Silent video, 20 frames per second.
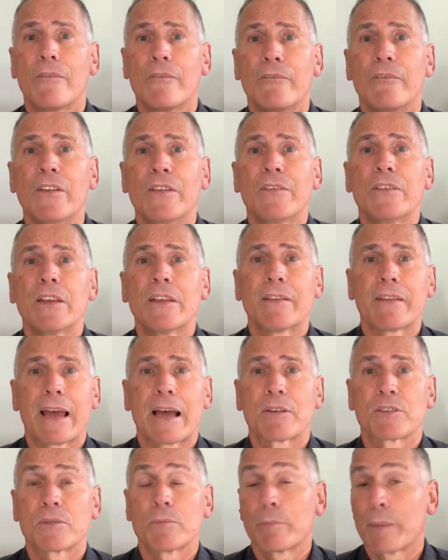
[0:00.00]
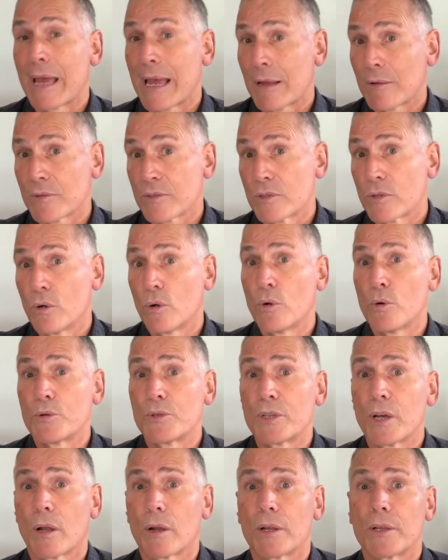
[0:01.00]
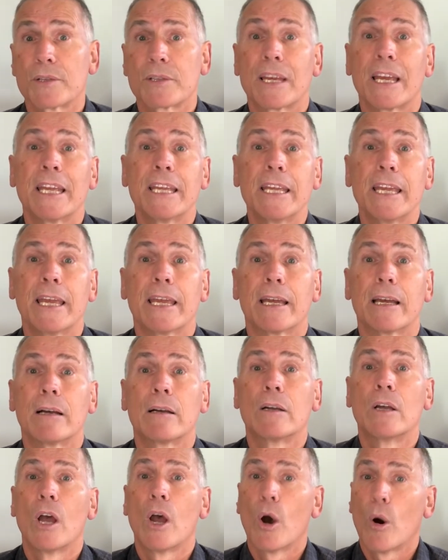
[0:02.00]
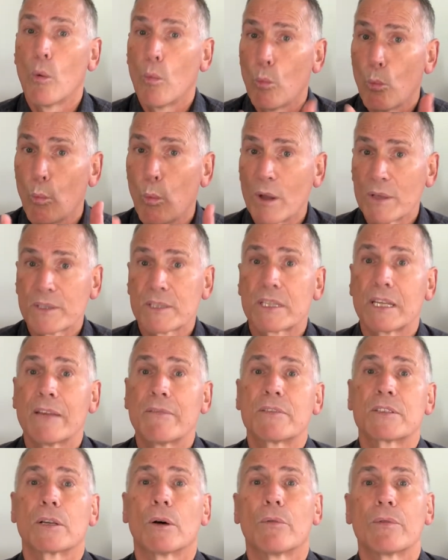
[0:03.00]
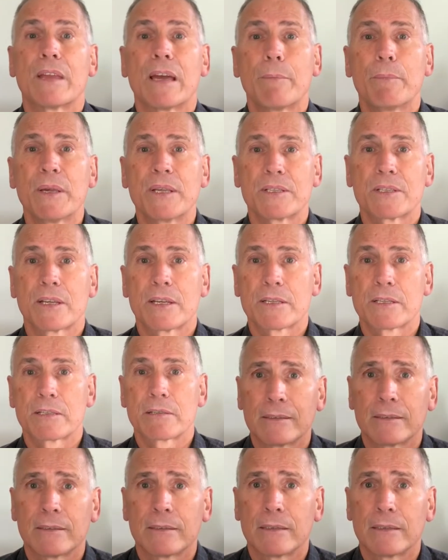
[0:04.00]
£50,000 or dollars a year once they've sold their business.